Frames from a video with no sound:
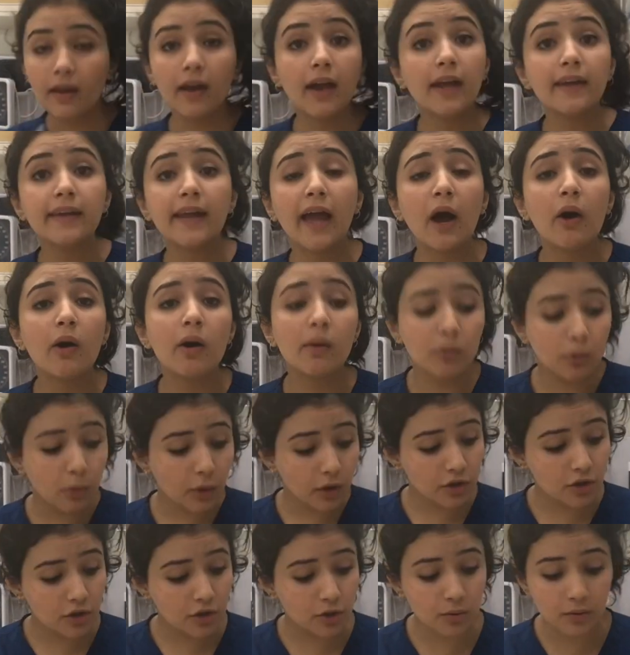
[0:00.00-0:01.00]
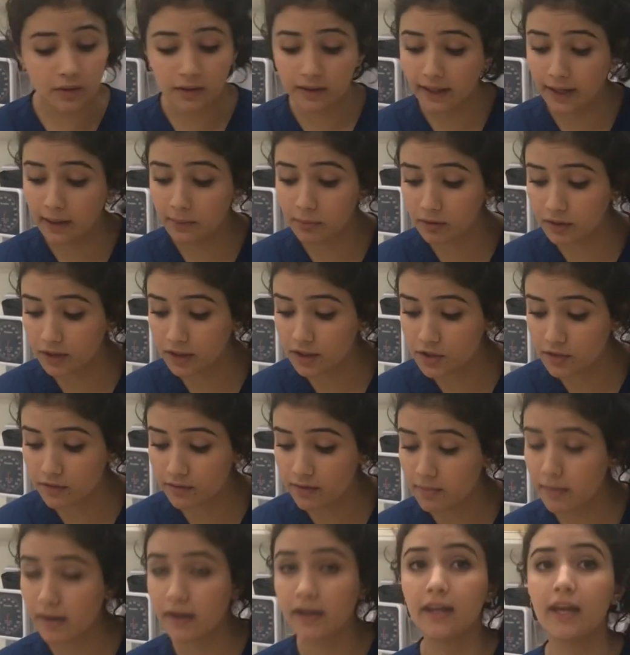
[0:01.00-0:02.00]
And now I'm going to label each of
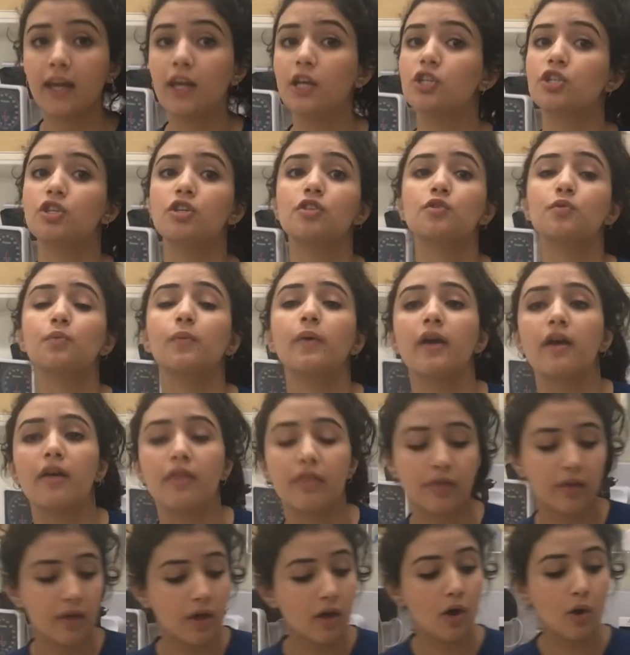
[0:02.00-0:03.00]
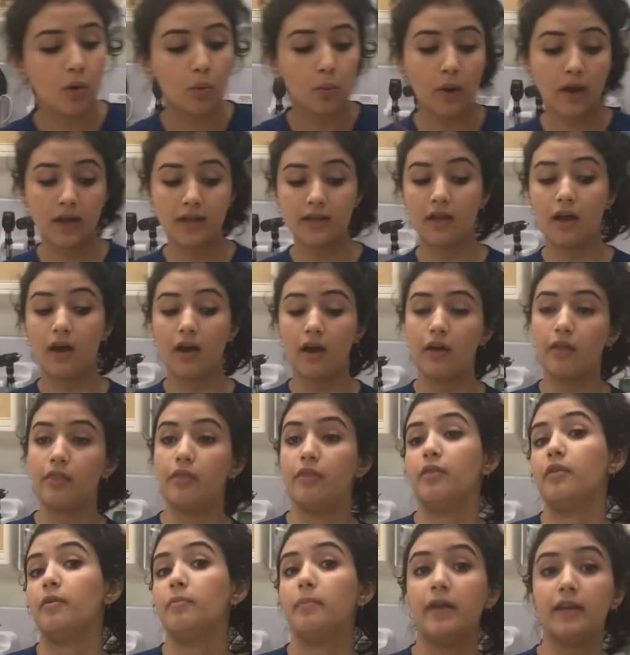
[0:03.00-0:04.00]
the medications with what
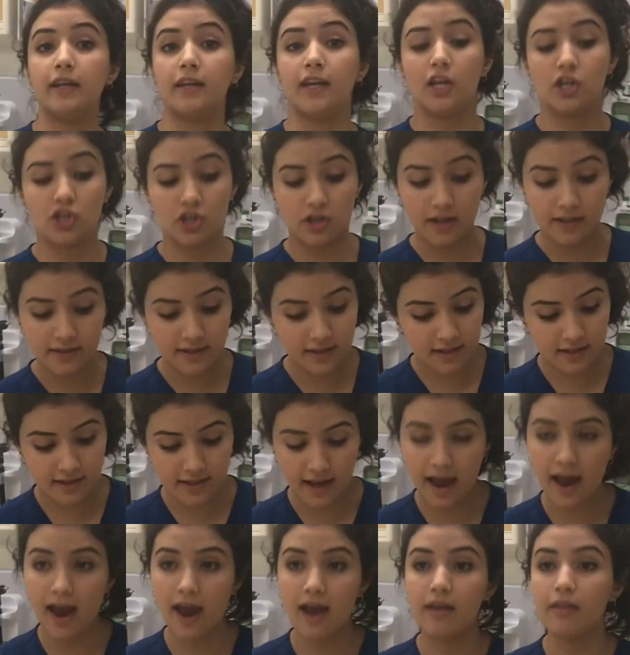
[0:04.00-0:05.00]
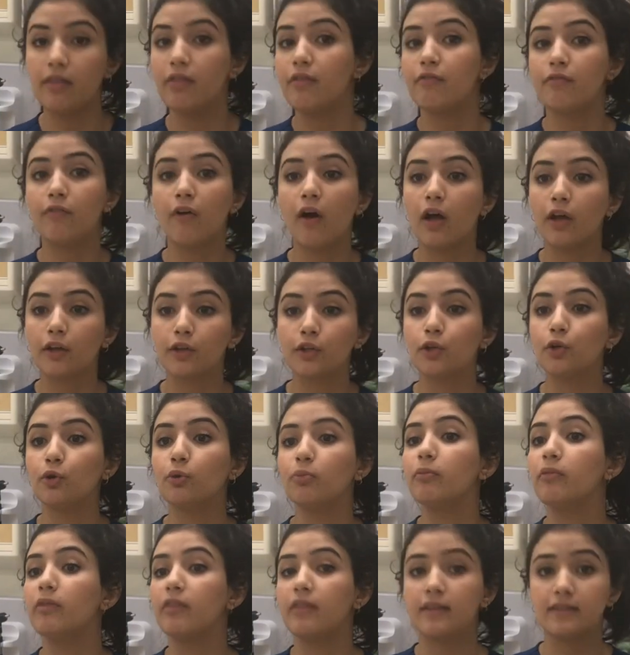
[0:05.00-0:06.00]
the medication that's inside, the
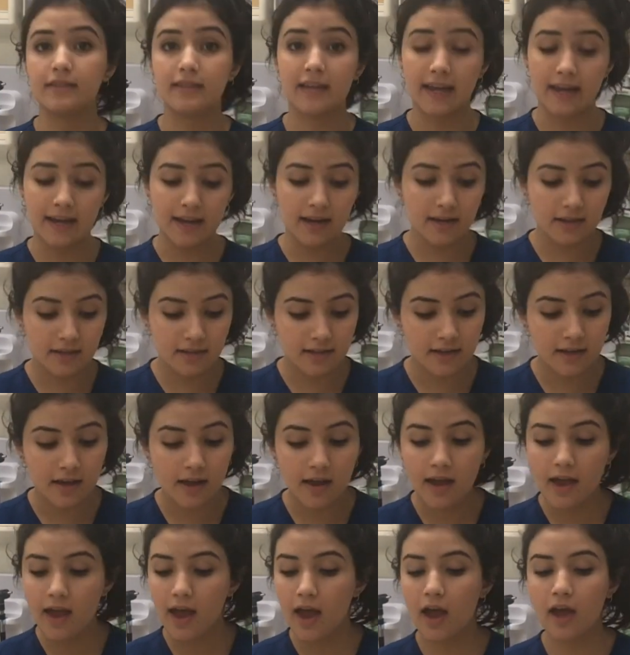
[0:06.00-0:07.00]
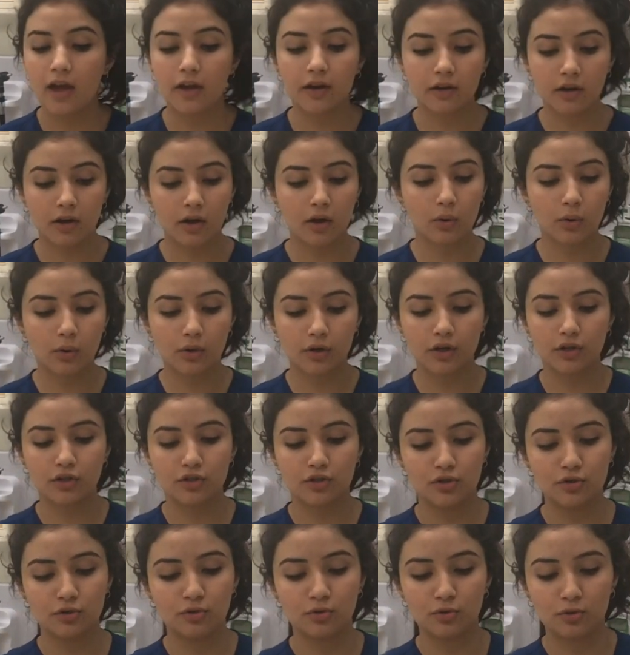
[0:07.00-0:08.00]
volume, the dates, in order
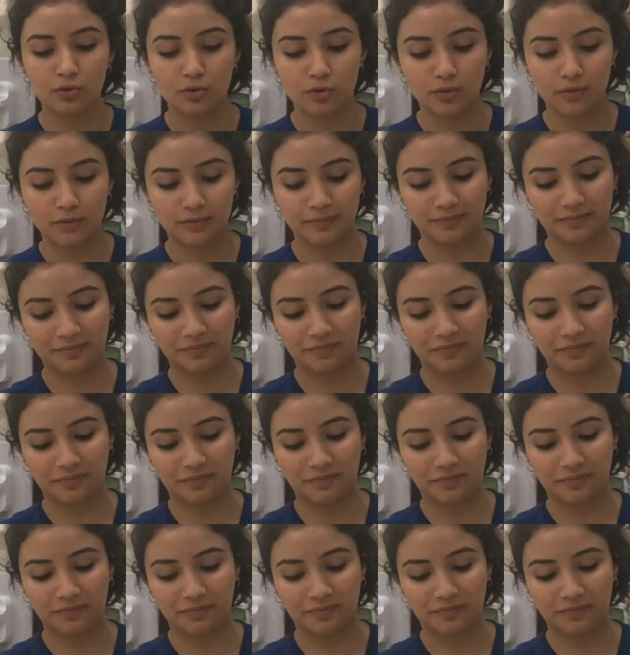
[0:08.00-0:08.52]
to